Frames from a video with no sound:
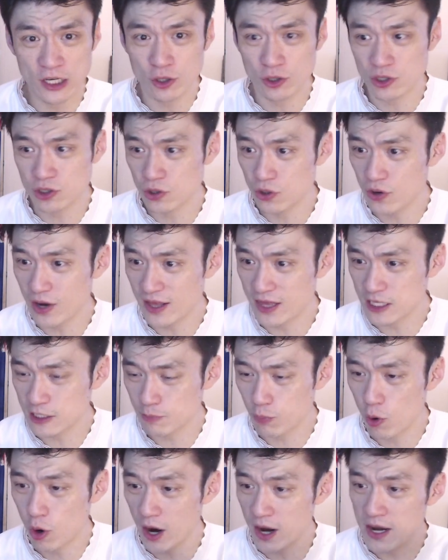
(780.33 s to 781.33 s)
or two at this
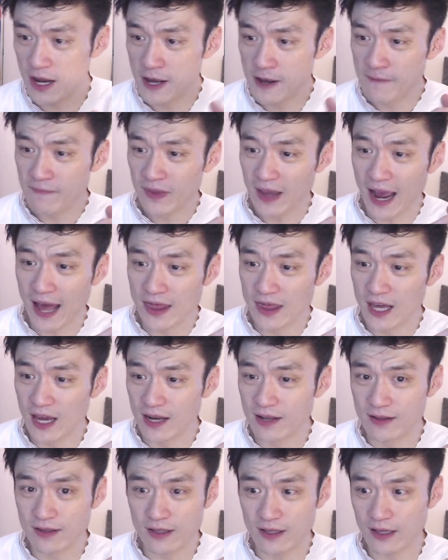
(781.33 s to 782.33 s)
point, and
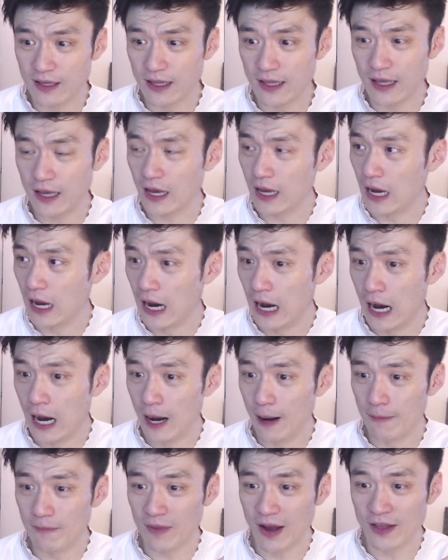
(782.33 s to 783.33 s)
then
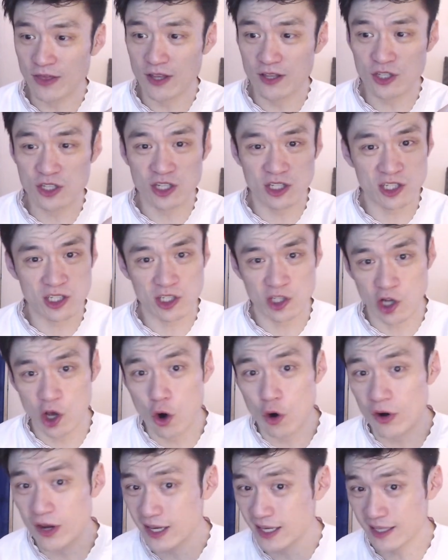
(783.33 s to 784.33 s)
just
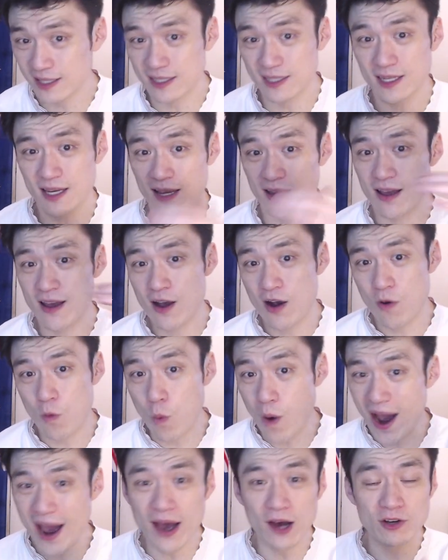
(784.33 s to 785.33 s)
slowly you can see
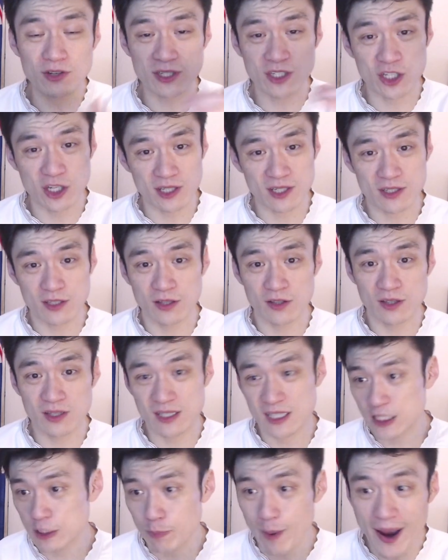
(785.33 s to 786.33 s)
Wales just,
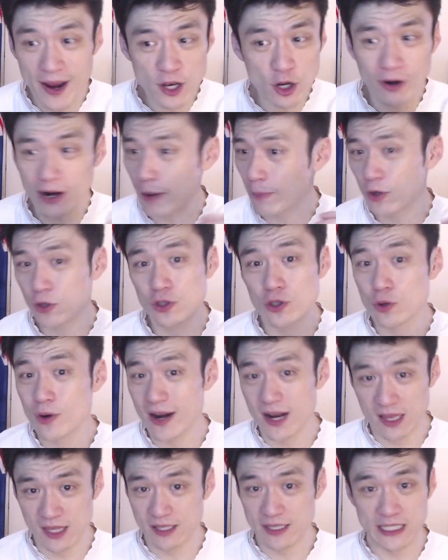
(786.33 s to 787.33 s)
despite not able to do
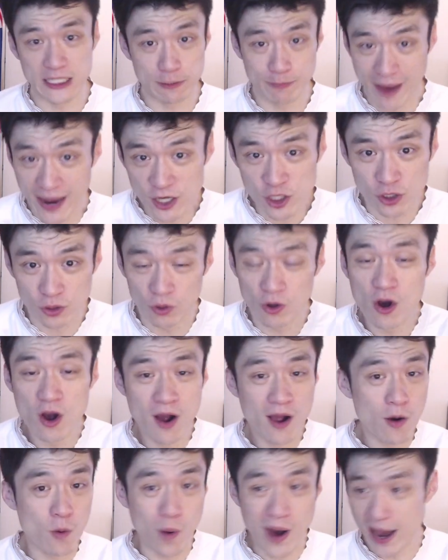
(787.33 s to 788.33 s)
anything special,
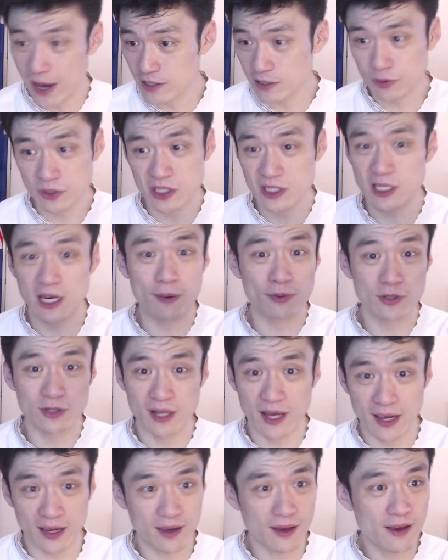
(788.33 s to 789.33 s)
Wales were just able to
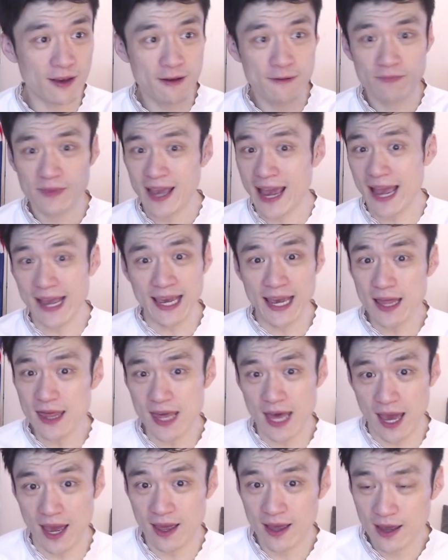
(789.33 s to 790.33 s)
like hang in
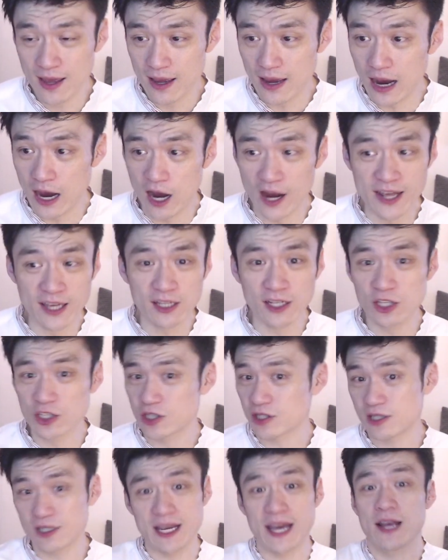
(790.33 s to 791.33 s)
there. England
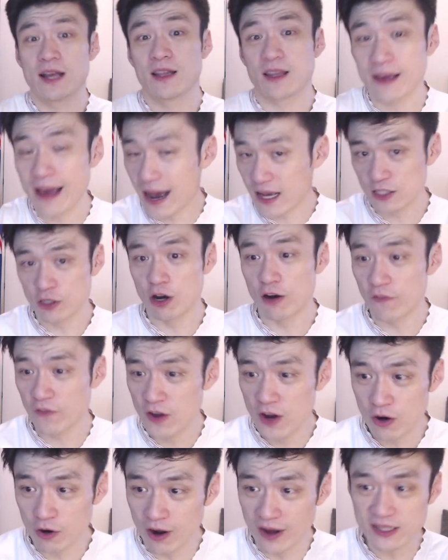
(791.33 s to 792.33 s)
just taking the gas off,
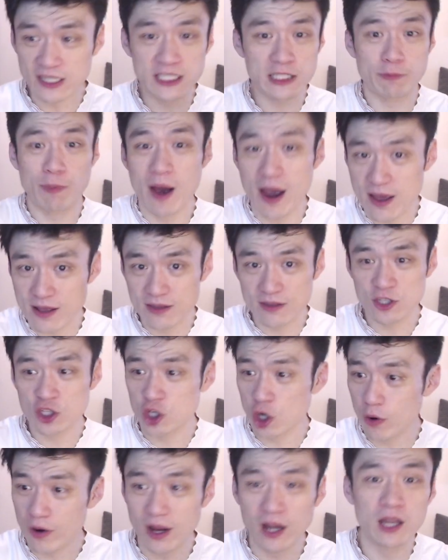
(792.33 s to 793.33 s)
right? Despite
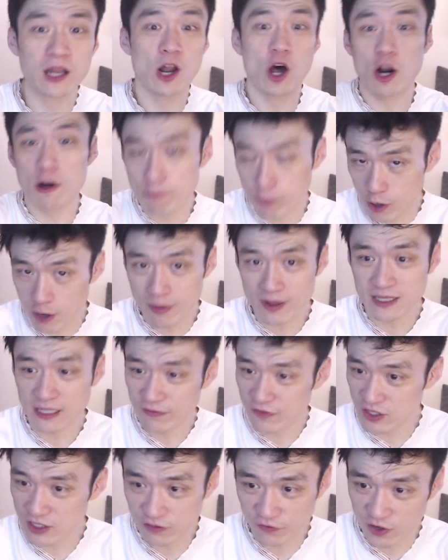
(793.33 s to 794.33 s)
showing a lot of promise
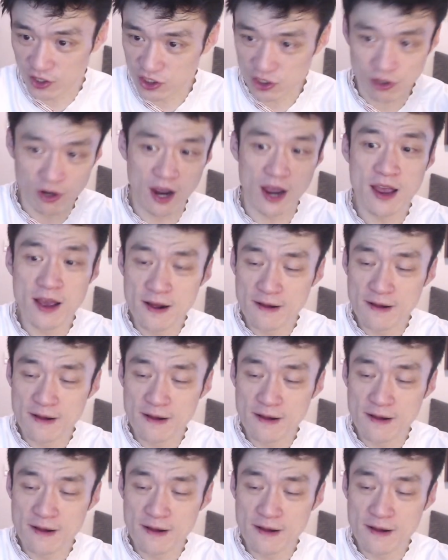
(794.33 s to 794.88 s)
after this first try.